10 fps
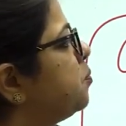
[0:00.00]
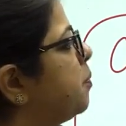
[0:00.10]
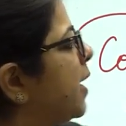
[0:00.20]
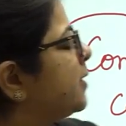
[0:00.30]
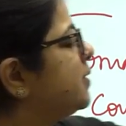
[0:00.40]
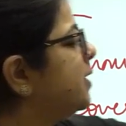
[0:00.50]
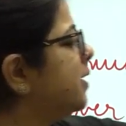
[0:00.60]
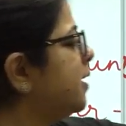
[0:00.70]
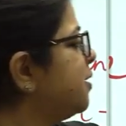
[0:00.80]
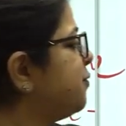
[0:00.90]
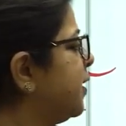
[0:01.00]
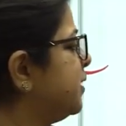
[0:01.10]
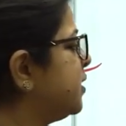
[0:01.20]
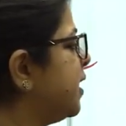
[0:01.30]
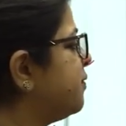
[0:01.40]
bacteria,
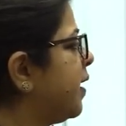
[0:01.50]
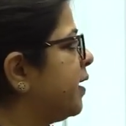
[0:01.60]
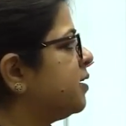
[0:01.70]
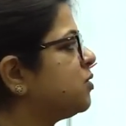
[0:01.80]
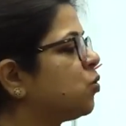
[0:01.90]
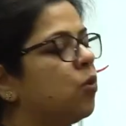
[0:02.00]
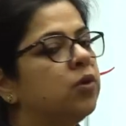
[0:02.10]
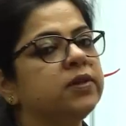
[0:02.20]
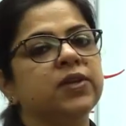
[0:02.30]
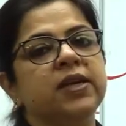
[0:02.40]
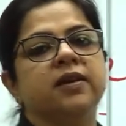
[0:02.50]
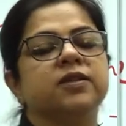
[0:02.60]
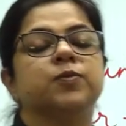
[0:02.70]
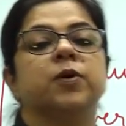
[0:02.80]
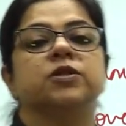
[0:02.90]
fungi, virus, all three are
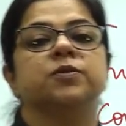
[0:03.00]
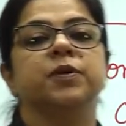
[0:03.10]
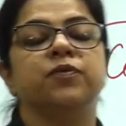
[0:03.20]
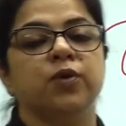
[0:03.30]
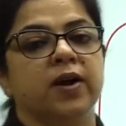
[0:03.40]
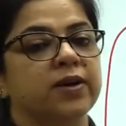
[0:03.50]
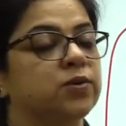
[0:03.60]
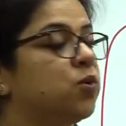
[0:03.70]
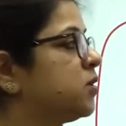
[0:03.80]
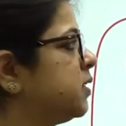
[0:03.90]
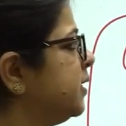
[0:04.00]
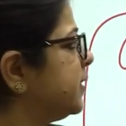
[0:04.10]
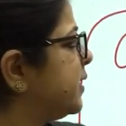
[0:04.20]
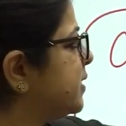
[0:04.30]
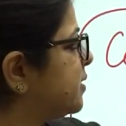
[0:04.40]
responsible for
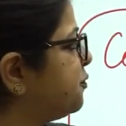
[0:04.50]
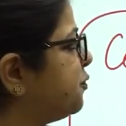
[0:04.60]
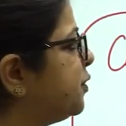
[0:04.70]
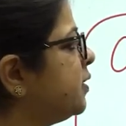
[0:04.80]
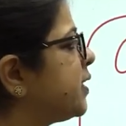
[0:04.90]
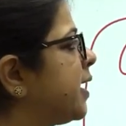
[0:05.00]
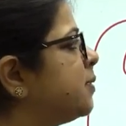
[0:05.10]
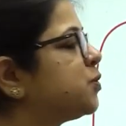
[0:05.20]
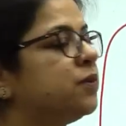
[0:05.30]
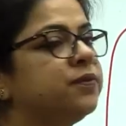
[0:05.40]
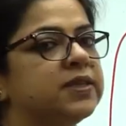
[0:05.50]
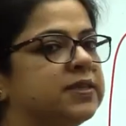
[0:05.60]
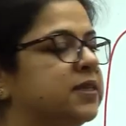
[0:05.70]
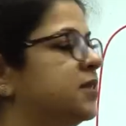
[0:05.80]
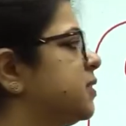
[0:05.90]
causing these different types of
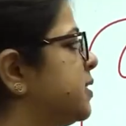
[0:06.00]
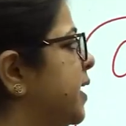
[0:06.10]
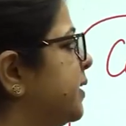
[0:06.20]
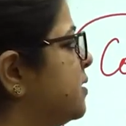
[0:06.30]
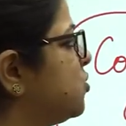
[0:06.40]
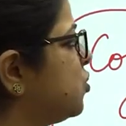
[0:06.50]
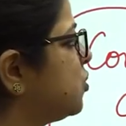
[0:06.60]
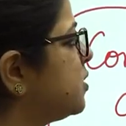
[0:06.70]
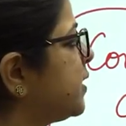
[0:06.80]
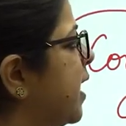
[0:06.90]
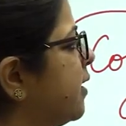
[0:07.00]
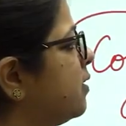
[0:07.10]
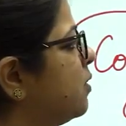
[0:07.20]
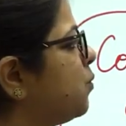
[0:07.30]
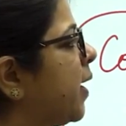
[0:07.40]
diseases like the citrus
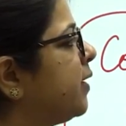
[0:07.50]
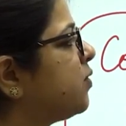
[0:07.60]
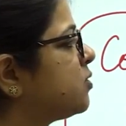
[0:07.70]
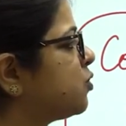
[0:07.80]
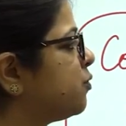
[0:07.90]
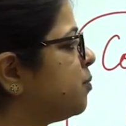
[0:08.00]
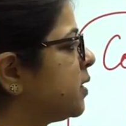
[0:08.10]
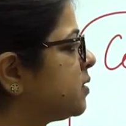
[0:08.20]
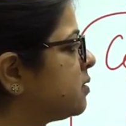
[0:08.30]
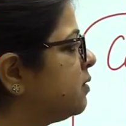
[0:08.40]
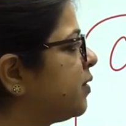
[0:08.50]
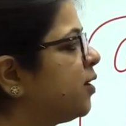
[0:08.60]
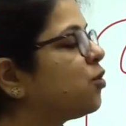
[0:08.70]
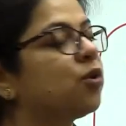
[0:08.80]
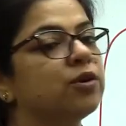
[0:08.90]
canker, white rust of mustard,
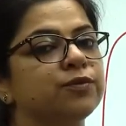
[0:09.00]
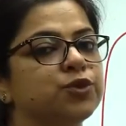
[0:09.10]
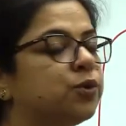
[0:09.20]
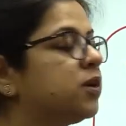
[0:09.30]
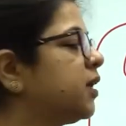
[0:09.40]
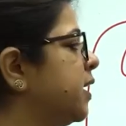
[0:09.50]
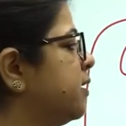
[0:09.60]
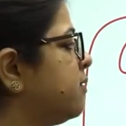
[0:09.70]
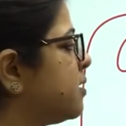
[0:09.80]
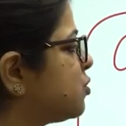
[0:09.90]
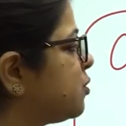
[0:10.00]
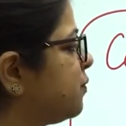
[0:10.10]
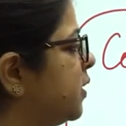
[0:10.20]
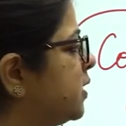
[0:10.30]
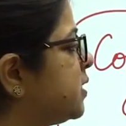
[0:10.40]
red rot of sugarcane, rust
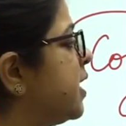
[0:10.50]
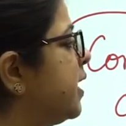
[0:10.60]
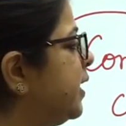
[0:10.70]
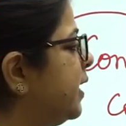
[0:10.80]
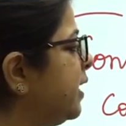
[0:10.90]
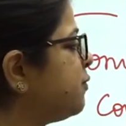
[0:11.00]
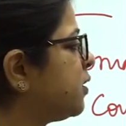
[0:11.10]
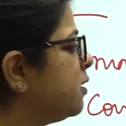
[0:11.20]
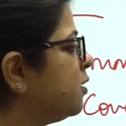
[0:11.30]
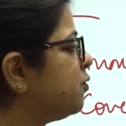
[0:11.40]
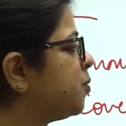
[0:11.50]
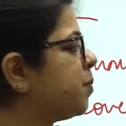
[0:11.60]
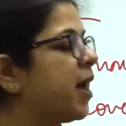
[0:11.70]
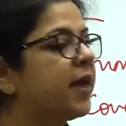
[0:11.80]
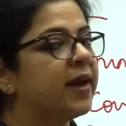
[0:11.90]
of wheat, leaf curl of
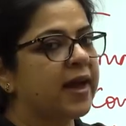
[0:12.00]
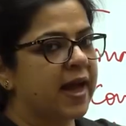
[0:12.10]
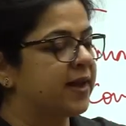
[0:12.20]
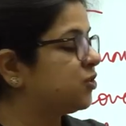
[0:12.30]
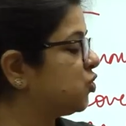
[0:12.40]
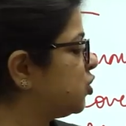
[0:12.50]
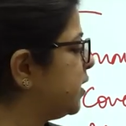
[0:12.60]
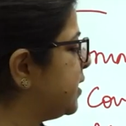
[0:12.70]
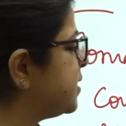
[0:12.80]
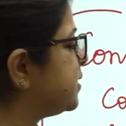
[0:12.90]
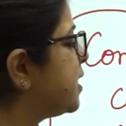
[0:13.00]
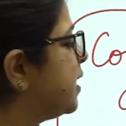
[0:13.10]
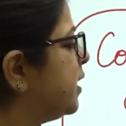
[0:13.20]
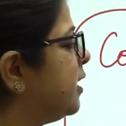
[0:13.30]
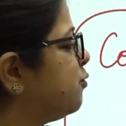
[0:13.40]
papaya and chilies,
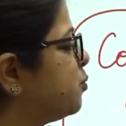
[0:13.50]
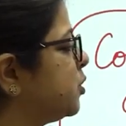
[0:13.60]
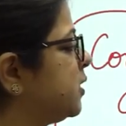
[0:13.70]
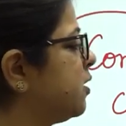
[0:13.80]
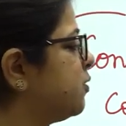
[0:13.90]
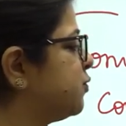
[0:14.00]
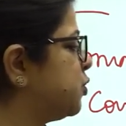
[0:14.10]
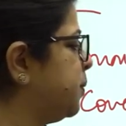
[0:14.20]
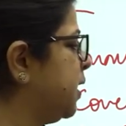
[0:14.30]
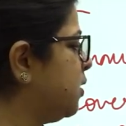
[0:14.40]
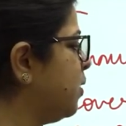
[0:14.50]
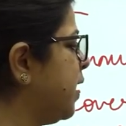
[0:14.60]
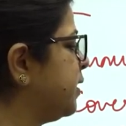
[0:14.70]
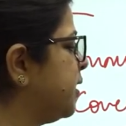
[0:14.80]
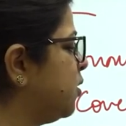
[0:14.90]
leaf mosaic of tobacco,
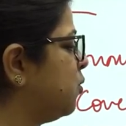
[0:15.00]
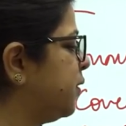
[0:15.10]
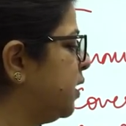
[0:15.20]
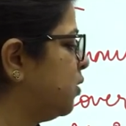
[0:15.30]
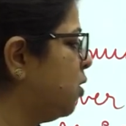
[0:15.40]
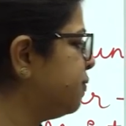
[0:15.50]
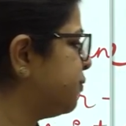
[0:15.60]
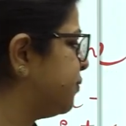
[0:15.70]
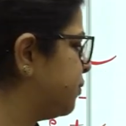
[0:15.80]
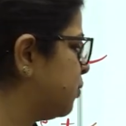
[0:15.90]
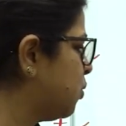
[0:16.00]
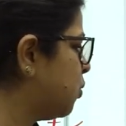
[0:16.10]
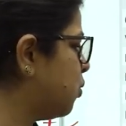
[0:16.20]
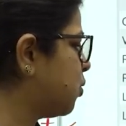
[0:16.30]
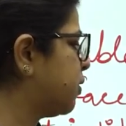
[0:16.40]
and yellow vein of
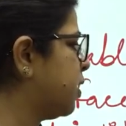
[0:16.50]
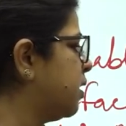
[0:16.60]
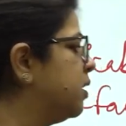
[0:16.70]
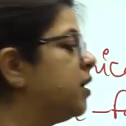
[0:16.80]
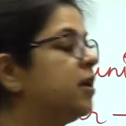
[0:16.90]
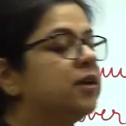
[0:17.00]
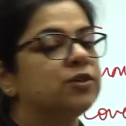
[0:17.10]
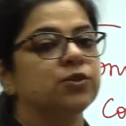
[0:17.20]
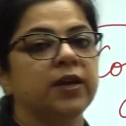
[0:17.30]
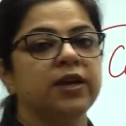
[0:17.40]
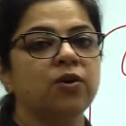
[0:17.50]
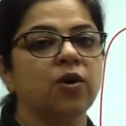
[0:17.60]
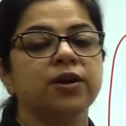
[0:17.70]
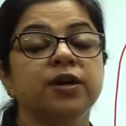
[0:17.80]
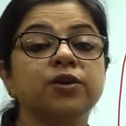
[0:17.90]
okra. So, in
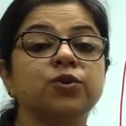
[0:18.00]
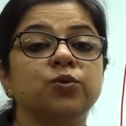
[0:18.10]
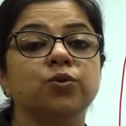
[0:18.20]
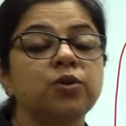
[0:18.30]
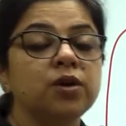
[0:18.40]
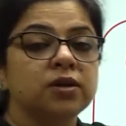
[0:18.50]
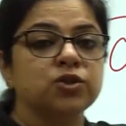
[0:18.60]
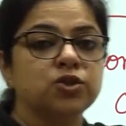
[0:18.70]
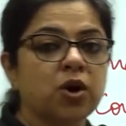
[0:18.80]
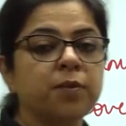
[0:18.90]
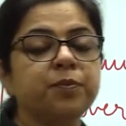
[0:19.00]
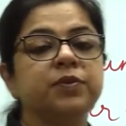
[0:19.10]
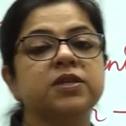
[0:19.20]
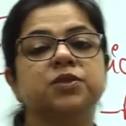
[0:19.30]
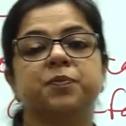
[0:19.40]
order to stop
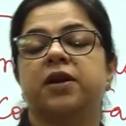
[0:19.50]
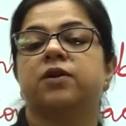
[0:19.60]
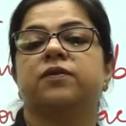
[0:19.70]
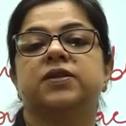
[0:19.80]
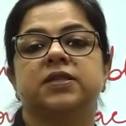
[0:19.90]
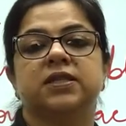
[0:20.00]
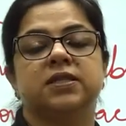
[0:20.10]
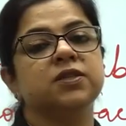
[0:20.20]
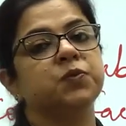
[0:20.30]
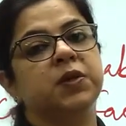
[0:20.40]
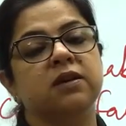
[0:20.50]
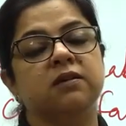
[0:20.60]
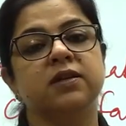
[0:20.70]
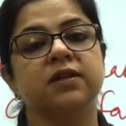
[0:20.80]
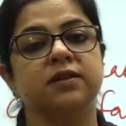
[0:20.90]
the spread of diseases, we
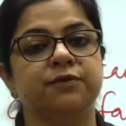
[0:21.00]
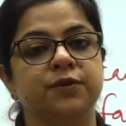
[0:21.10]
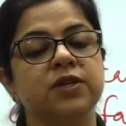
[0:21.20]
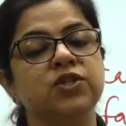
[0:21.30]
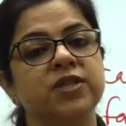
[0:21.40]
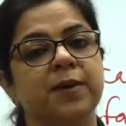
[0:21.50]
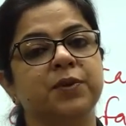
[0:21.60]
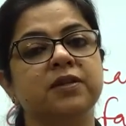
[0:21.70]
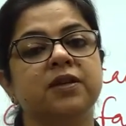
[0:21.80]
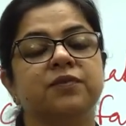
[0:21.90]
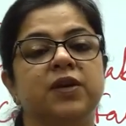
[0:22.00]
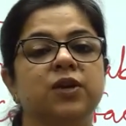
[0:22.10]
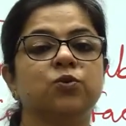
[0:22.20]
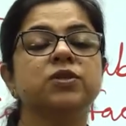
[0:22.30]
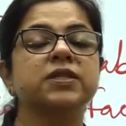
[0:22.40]
learnt in the first chapter that we
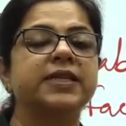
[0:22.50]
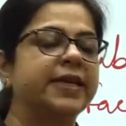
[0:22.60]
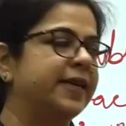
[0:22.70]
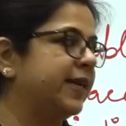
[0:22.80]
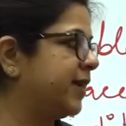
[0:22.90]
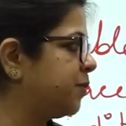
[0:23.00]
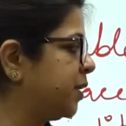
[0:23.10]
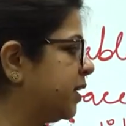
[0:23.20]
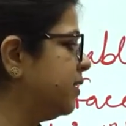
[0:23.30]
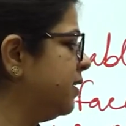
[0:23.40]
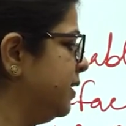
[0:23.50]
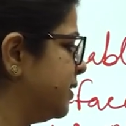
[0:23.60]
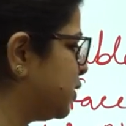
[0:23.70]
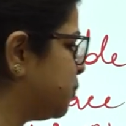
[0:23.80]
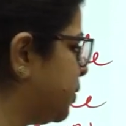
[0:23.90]
use chemical
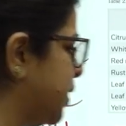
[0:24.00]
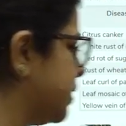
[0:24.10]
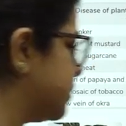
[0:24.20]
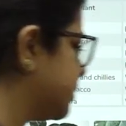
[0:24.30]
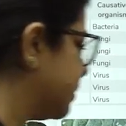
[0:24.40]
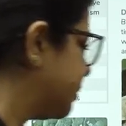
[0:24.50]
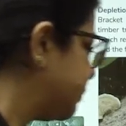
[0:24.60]
sprays.